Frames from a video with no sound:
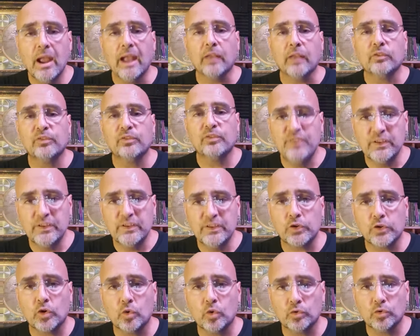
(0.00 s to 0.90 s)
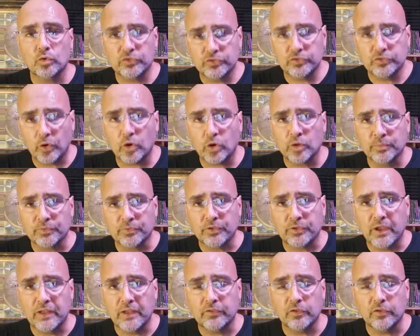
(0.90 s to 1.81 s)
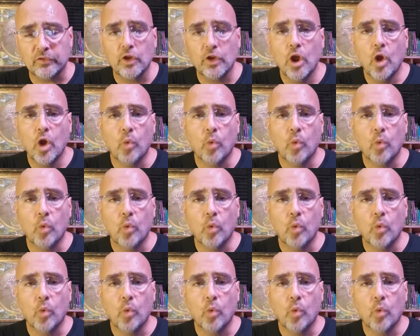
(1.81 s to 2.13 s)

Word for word: as physical circumstances